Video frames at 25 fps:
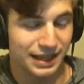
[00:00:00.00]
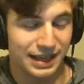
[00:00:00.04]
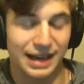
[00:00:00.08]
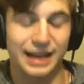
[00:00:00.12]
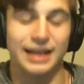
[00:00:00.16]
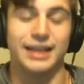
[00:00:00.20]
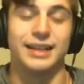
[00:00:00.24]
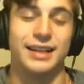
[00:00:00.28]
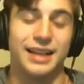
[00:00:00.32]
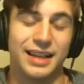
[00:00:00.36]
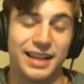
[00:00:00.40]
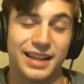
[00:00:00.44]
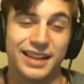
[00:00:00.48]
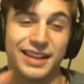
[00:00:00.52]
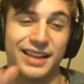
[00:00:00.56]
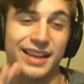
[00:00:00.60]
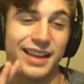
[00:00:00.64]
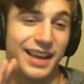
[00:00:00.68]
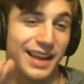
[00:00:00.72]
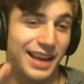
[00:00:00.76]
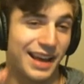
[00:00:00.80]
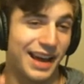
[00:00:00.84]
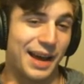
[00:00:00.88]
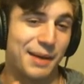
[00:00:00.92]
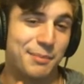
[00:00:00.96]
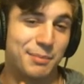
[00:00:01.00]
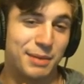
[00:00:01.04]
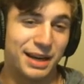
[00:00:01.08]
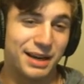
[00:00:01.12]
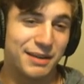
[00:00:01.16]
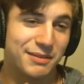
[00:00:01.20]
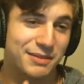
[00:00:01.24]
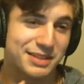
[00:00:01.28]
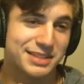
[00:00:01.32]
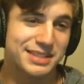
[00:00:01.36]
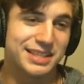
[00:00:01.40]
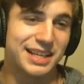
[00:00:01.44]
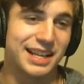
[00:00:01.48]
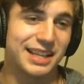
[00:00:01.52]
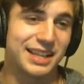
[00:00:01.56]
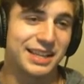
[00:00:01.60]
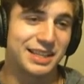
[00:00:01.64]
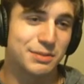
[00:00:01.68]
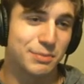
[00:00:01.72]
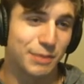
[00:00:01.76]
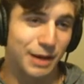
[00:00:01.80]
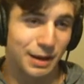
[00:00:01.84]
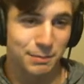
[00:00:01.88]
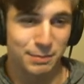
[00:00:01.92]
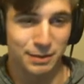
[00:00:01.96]
And I might even say
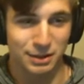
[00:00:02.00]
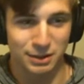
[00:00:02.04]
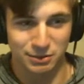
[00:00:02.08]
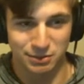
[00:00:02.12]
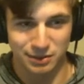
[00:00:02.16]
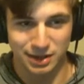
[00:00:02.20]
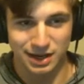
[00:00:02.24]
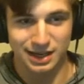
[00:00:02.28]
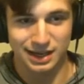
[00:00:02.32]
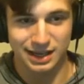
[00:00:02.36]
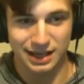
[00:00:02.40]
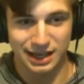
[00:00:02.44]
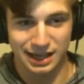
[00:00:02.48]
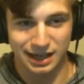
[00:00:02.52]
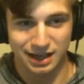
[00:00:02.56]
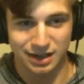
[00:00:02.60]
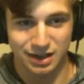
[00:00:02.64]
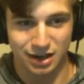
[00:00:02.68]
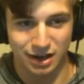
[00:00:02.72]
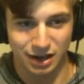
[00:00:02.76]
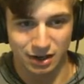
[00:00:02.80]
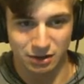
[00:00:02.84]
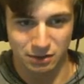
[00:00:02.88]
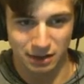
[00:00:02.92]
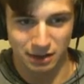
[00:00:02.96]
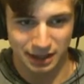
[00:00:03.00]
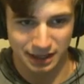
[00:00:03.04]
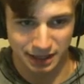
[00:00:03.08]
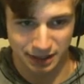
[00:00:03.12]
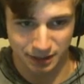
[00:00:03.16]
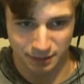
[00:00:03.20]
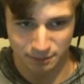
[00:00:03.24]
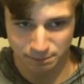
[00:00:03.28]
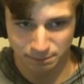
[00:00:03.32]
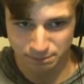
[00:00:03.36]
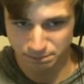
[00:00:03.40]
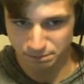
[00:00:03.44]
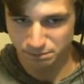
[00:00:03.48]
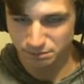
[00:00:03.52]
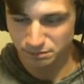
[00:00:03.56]
this might be a rank A card right here,